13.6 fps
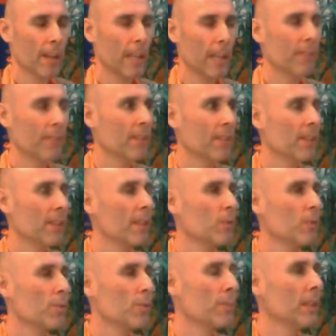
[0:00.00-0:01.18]
if everything is
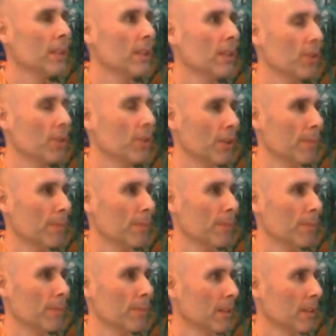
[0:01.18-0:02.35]
predetermined,
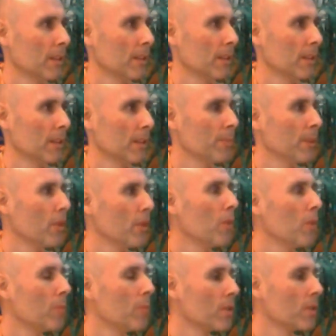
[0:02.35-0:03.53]
there will be no
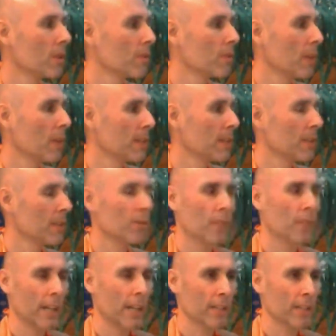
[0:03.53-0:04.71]
moral quality to our action.